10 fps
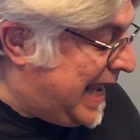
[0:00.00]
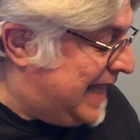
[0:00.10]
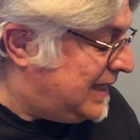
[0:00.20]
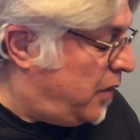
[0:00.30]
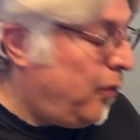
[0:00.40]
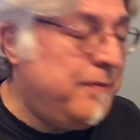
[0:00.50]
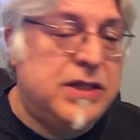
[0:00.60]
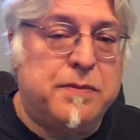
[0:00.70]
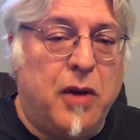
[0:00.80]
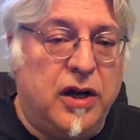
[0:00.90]
at that
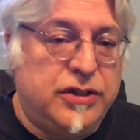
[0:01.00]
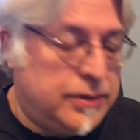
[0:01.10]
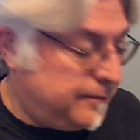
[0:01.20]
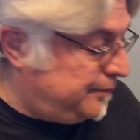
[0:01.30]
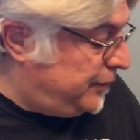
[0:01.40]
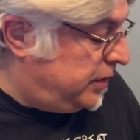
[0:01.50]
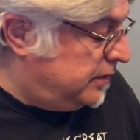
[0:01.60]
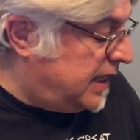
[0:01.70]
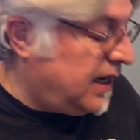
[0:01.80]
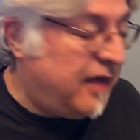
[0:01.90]
women's march, you
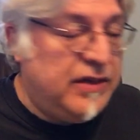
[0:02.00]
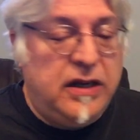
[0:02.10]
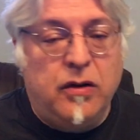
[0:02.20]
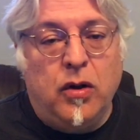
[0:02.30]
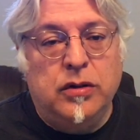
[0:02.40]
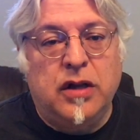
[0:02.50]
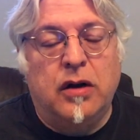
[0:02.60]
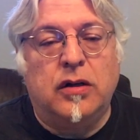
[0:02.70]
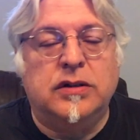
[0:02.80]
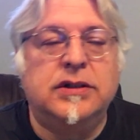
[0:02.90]
get 11 year old
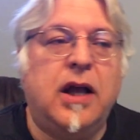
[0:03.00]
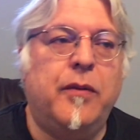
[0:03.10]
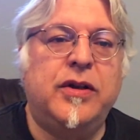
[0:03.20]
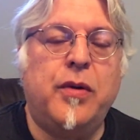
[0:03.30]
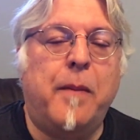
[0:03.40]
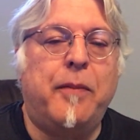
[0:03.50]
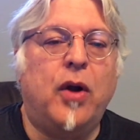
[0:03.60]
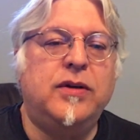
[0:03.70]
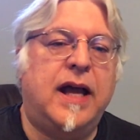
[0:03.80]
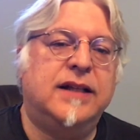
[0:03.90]
girls going to a
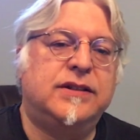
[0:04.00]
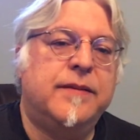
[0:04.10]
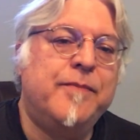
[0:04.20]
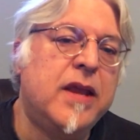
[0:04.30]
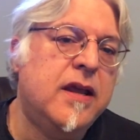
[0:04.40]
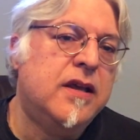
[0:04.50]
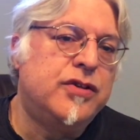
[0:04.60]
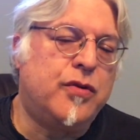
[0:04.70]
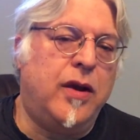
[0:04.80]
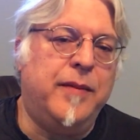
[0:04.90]
protest
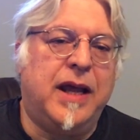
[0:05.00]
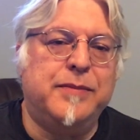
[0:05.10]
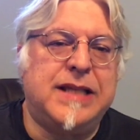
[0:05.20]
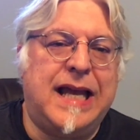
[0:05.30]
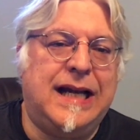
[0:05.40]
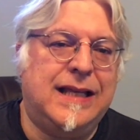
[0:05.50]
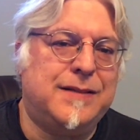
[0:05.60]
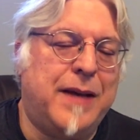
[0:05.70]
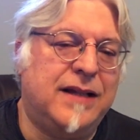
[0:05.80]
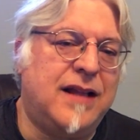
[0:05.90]
screaming obscenities
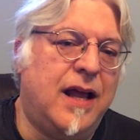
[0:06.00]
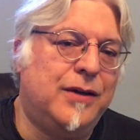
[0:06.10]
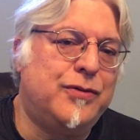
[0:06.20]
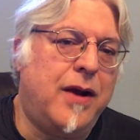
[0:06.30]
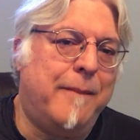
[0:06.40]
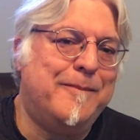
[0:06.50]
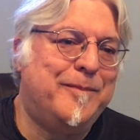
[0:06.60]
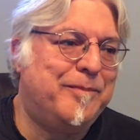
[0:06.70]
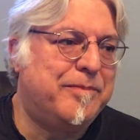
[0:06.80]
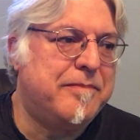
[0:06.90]
about Donald Trump.
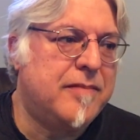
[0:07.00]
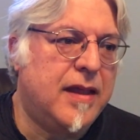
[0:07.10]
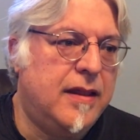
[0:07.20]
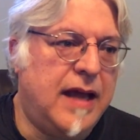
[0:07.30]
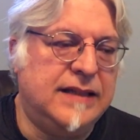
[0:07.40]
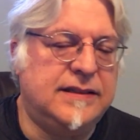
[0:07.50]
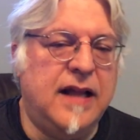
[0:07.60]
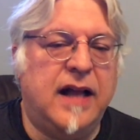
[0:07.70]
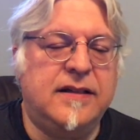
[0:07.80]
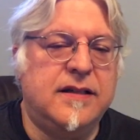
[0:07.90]
That's
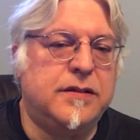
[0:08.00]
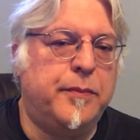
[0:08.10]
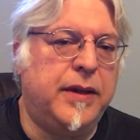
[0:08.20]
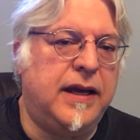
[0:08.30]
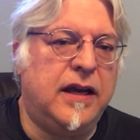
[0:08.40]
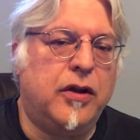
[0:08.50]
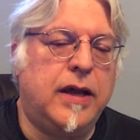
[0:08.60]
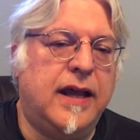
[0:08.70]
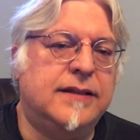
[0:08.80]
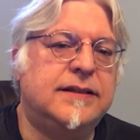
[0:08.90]
not disciplining your
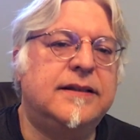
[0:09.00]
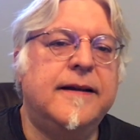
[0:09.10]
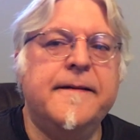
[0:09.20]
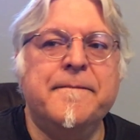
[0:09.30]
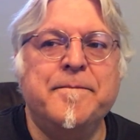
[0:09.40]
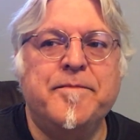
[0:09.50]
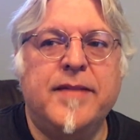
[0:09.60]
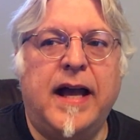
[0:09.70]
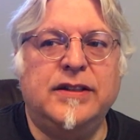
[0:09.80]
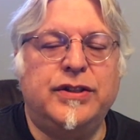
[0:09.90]
kids.
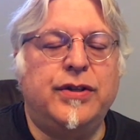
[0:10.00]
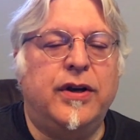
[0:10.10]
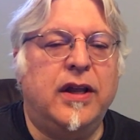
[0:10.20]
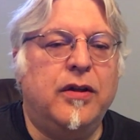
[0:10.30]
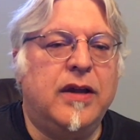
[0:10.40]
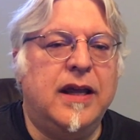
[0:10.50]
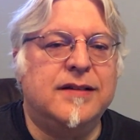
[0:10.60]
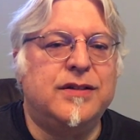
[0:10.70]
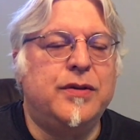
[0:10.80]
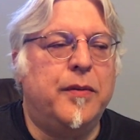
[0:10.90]
That's turning your
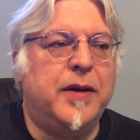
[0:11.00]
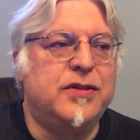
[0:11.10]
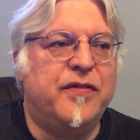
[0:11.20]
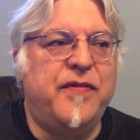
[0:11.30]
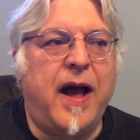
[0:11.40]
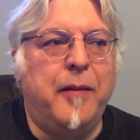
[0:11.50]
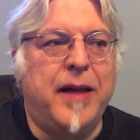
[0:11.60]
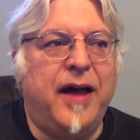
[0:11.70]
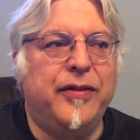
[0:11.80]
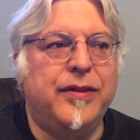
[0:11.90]
kids into a bunch of
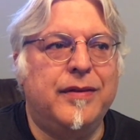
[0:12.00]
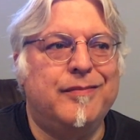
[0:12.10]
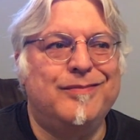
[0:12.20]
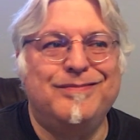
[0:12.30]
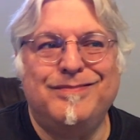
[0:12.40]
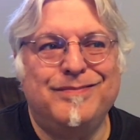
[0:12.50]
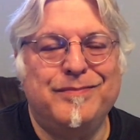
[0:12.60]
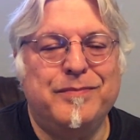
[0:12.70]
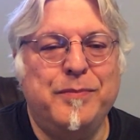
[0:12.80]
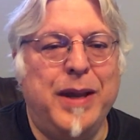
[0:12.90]
foul-mouthed
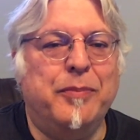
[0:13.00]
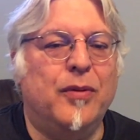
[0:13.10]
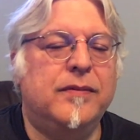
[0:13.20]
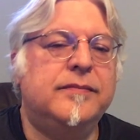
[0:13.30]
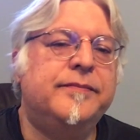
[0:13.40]
people.